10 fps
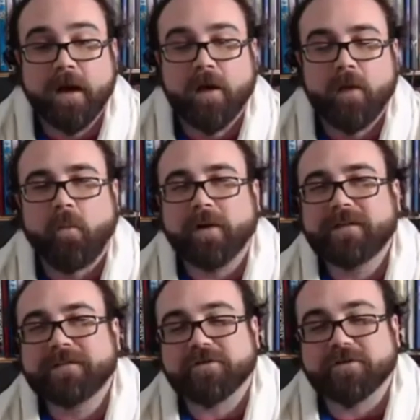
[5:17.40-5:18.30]
What
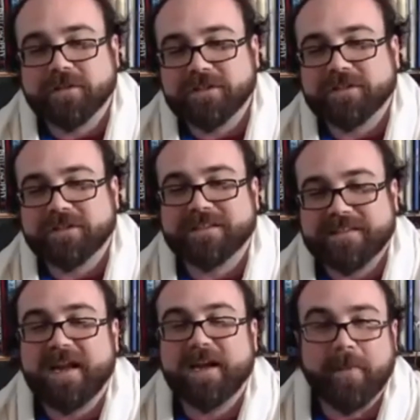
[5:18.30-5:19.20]
does our tradition
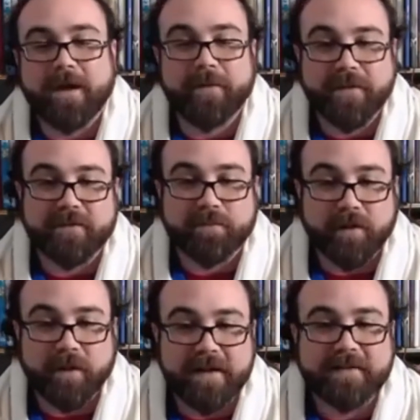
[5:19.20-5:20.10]
say about this
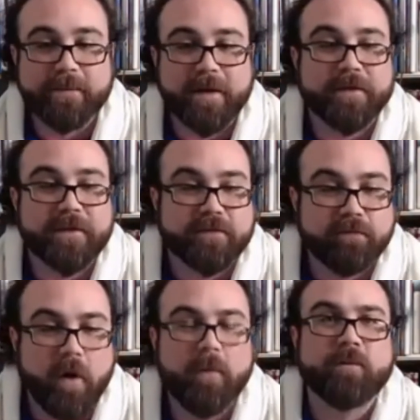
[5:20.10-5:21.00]
place, about this
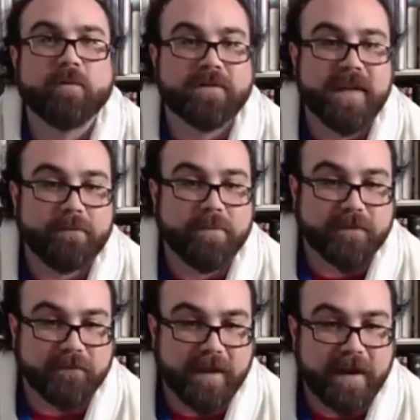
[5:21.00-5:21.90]
moment where tempers
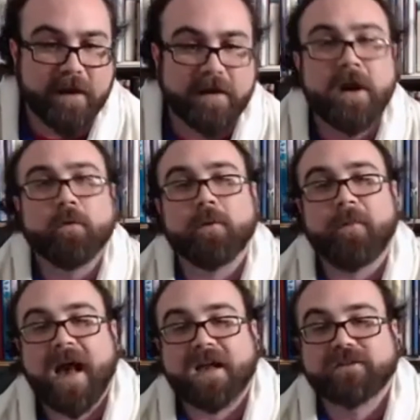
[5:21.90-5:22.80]
flared, where
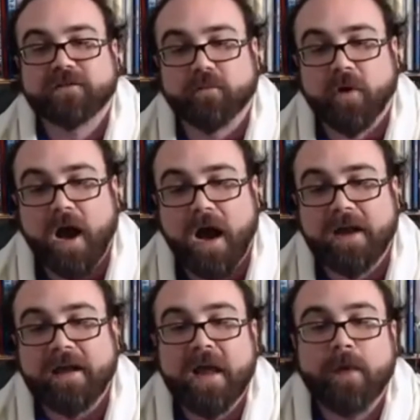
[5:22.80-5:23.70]
passions were
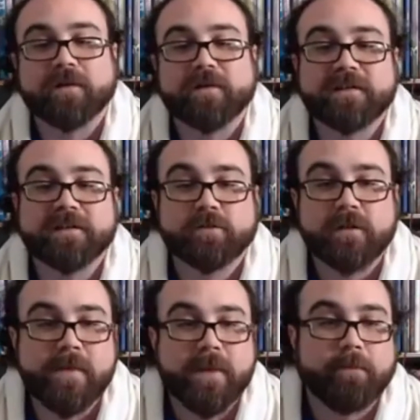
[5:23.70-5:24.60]
hot, and where
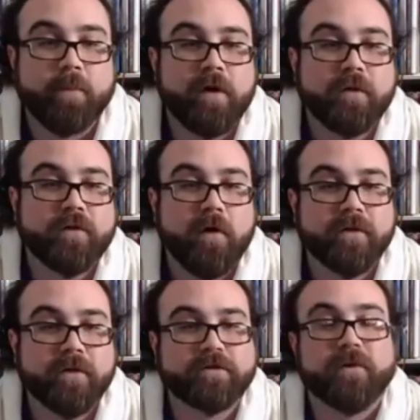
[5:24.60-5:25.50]
disagreement boiled
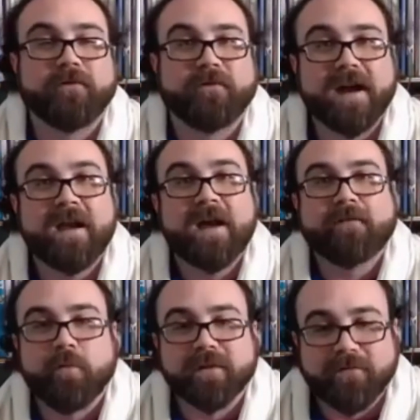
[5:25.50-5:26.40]
over into a fight for
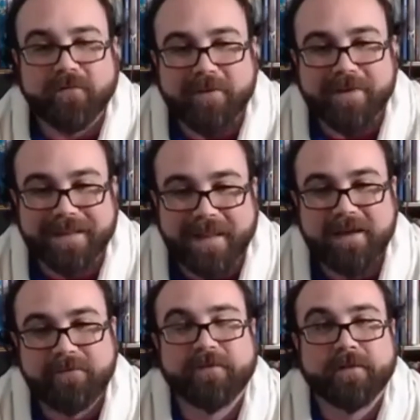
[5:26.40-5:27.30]
one's very
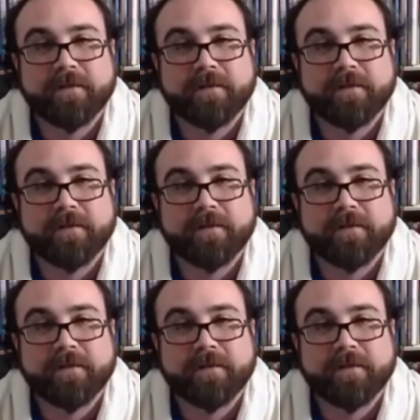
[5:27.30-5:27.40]
life?